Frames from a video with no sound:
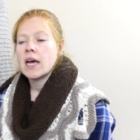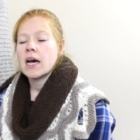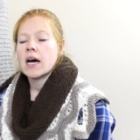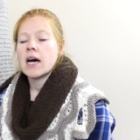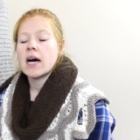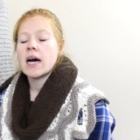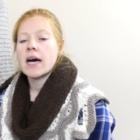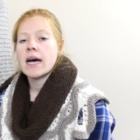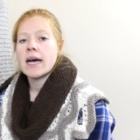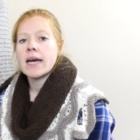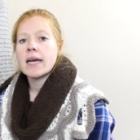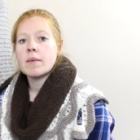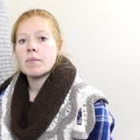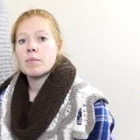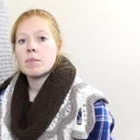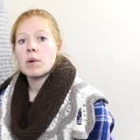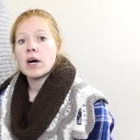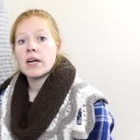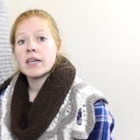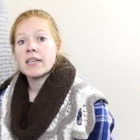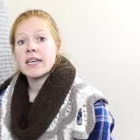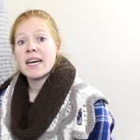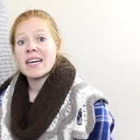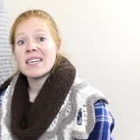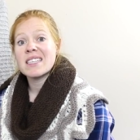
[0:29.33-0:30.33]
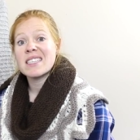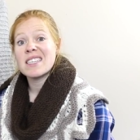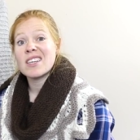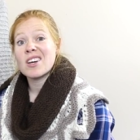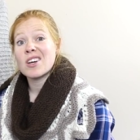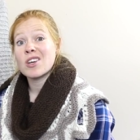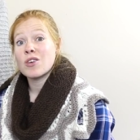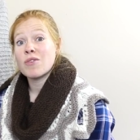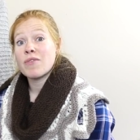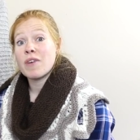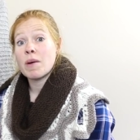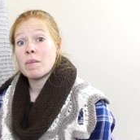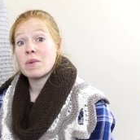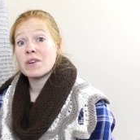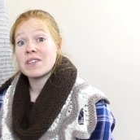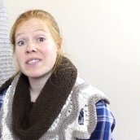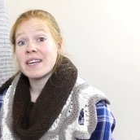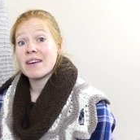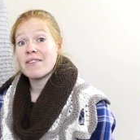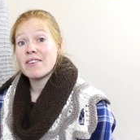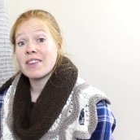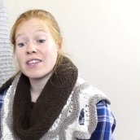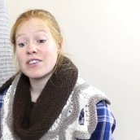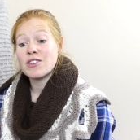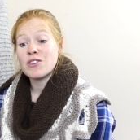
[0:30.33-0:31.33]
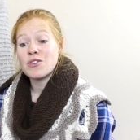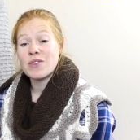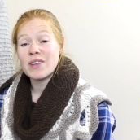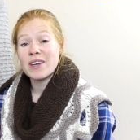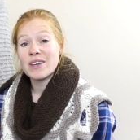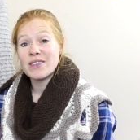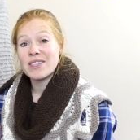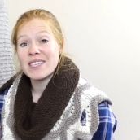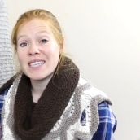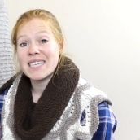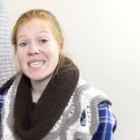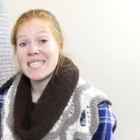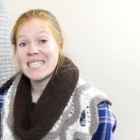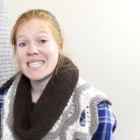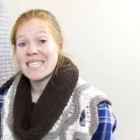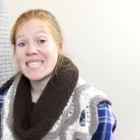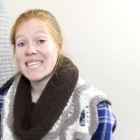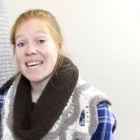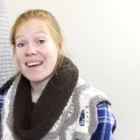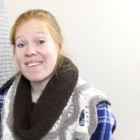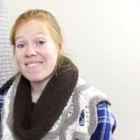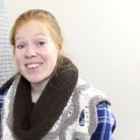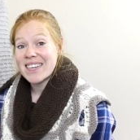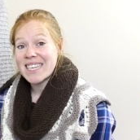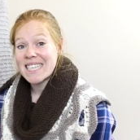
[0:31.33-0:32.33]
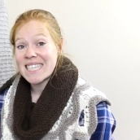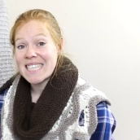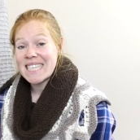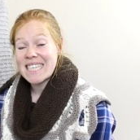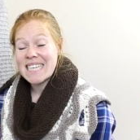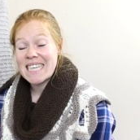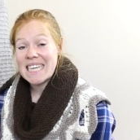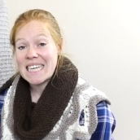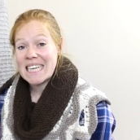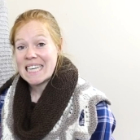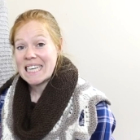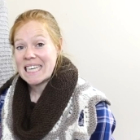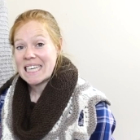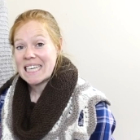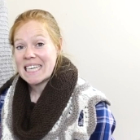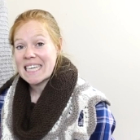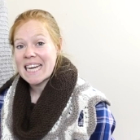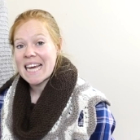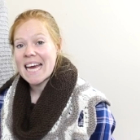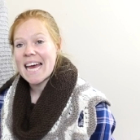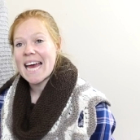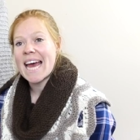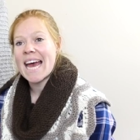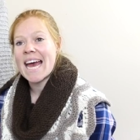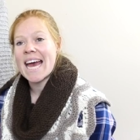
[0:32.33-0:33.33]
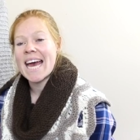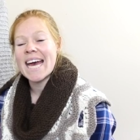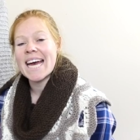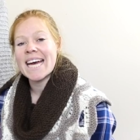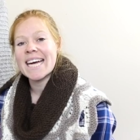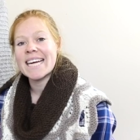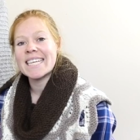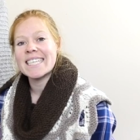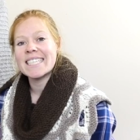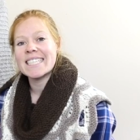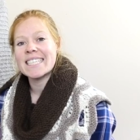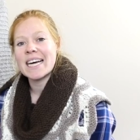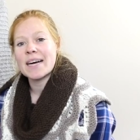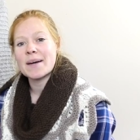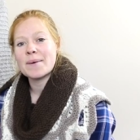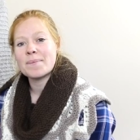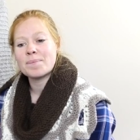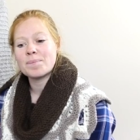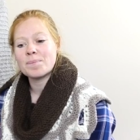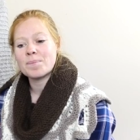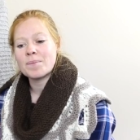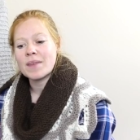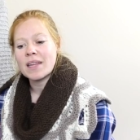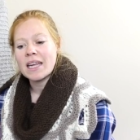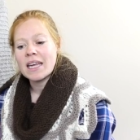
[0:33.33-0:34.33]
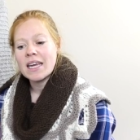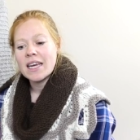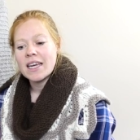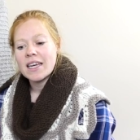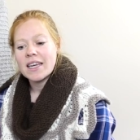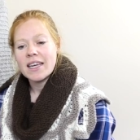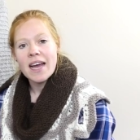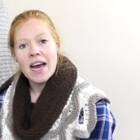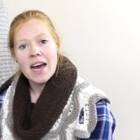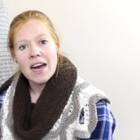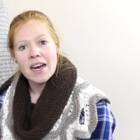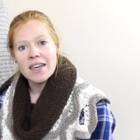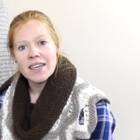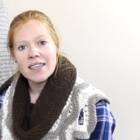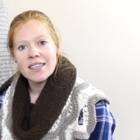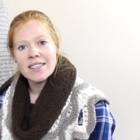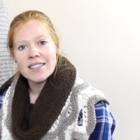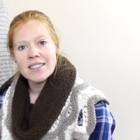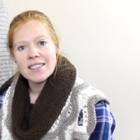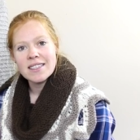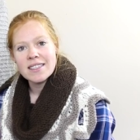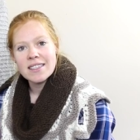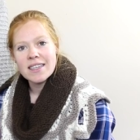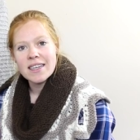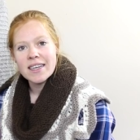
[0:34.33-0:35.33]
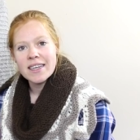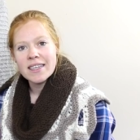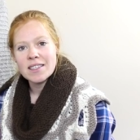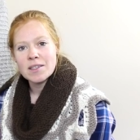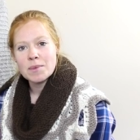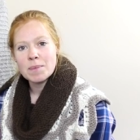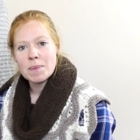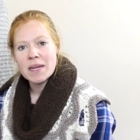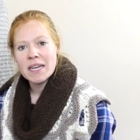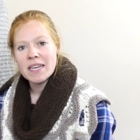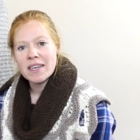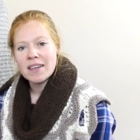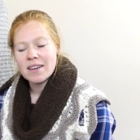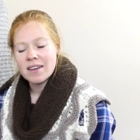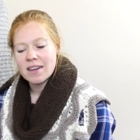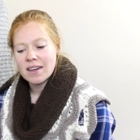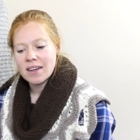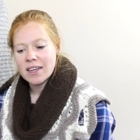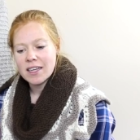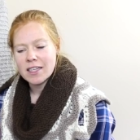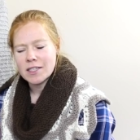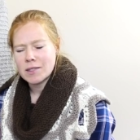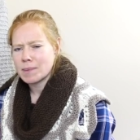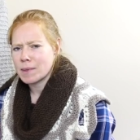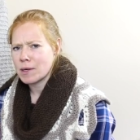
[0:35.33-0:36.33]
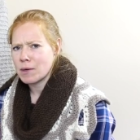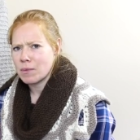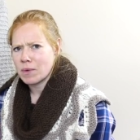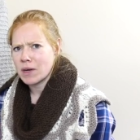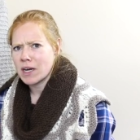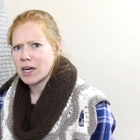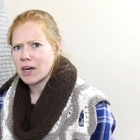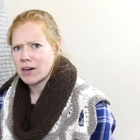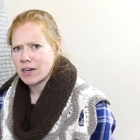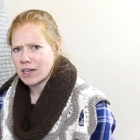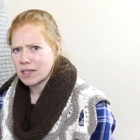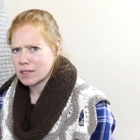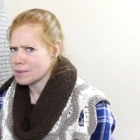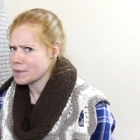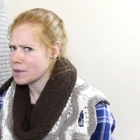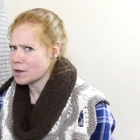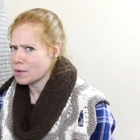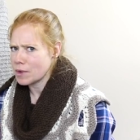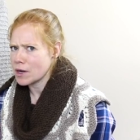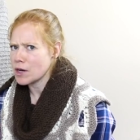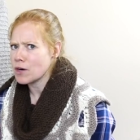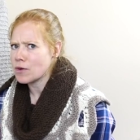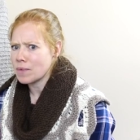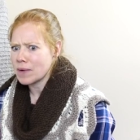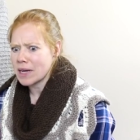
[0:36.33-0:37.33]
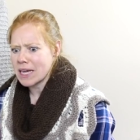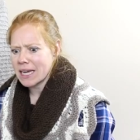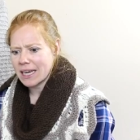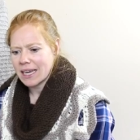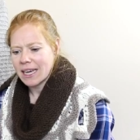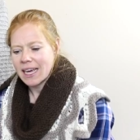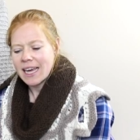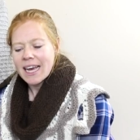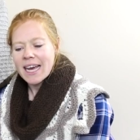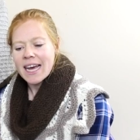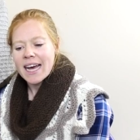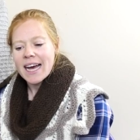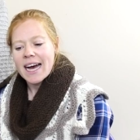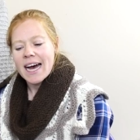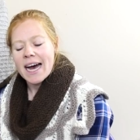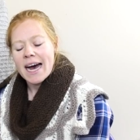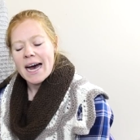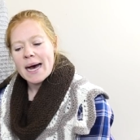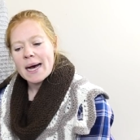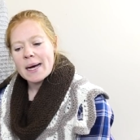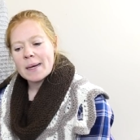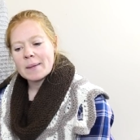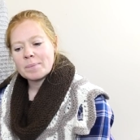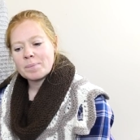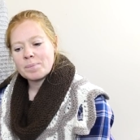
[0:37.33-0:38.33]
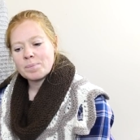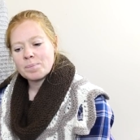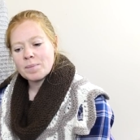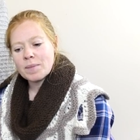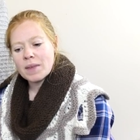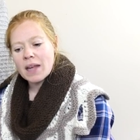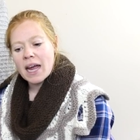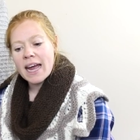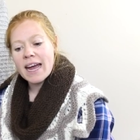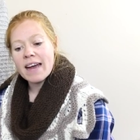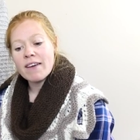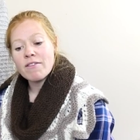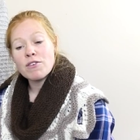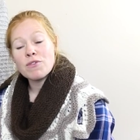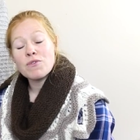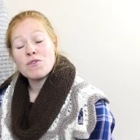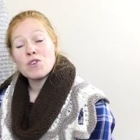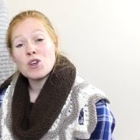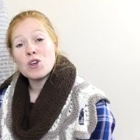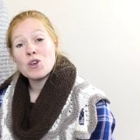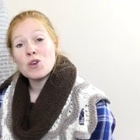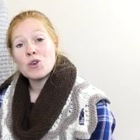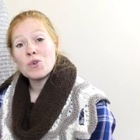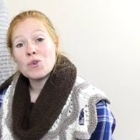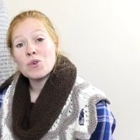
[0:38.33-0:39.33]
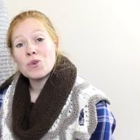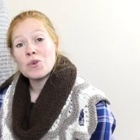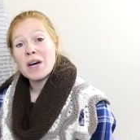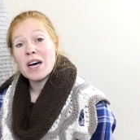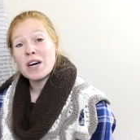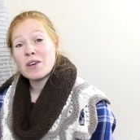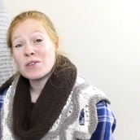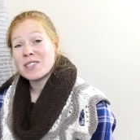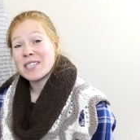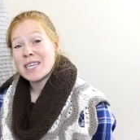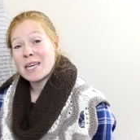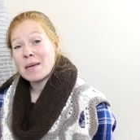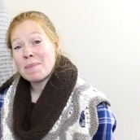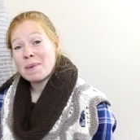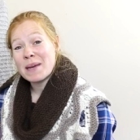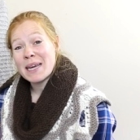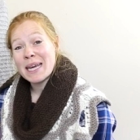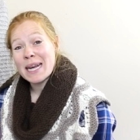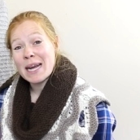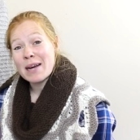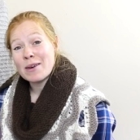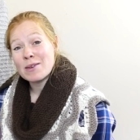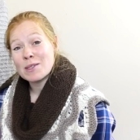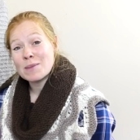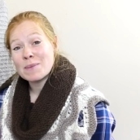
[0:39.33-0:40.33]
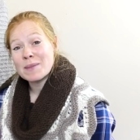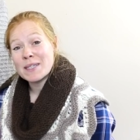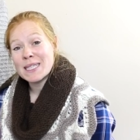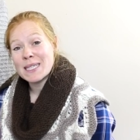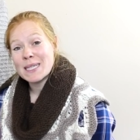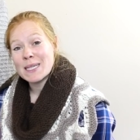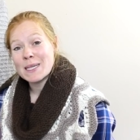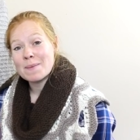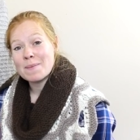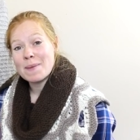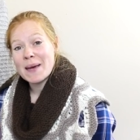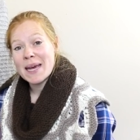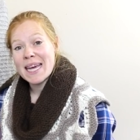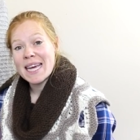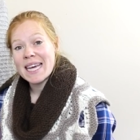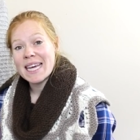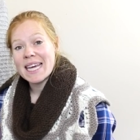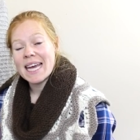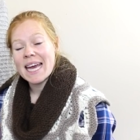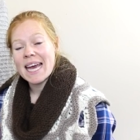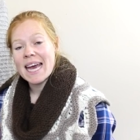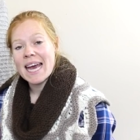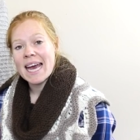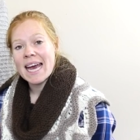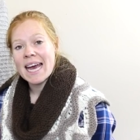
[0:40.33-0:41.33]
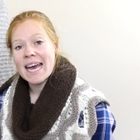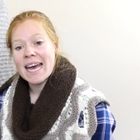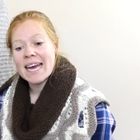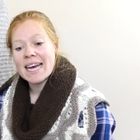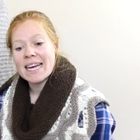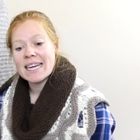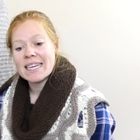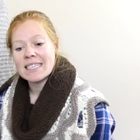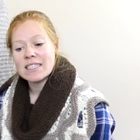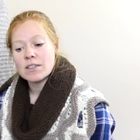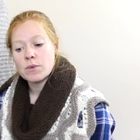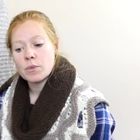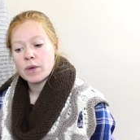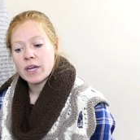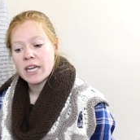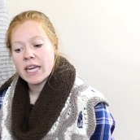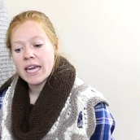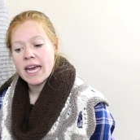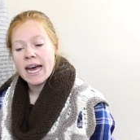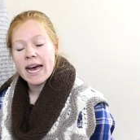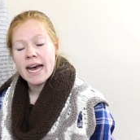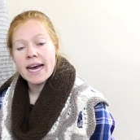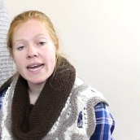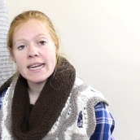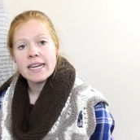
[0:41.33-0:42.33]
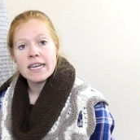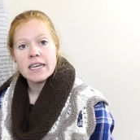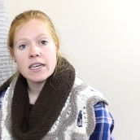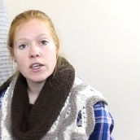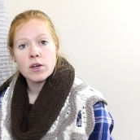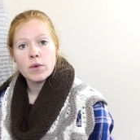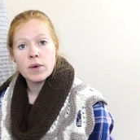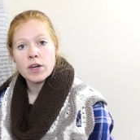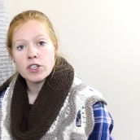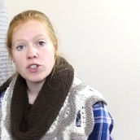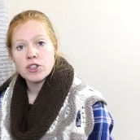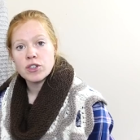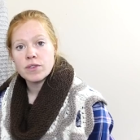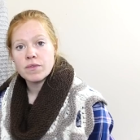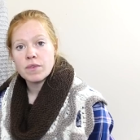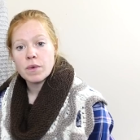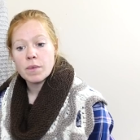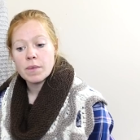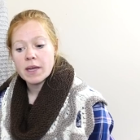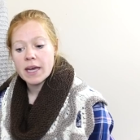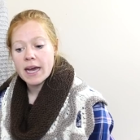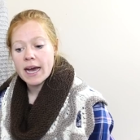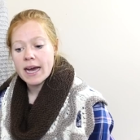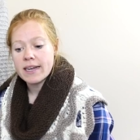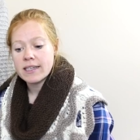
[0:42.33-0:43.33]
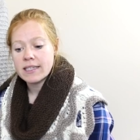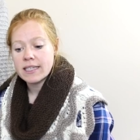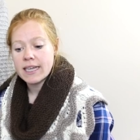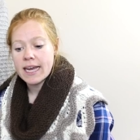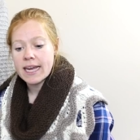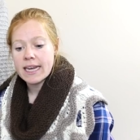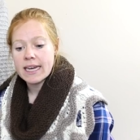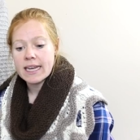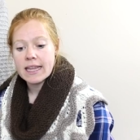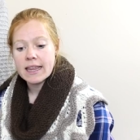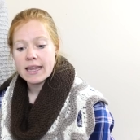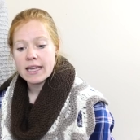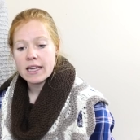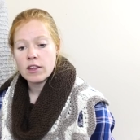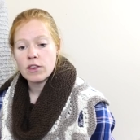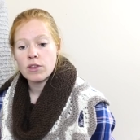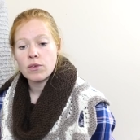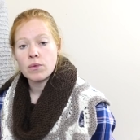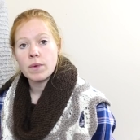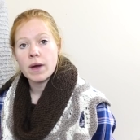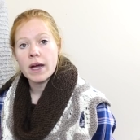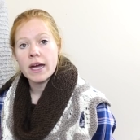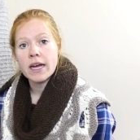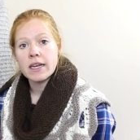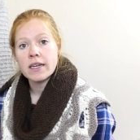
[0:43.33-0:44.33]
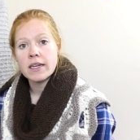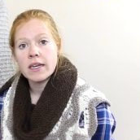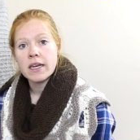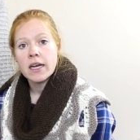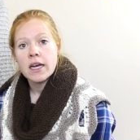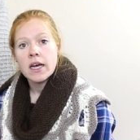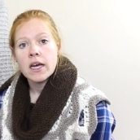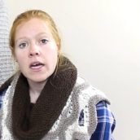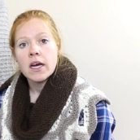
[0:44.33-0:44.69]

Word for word: I'm podcasting on November 7th, 2017. And um, yeah, it's it's been it's been weird. It's been a weird week. Um, I have a few housekeeping announcements to make, and we had a question from the Ask Anything thread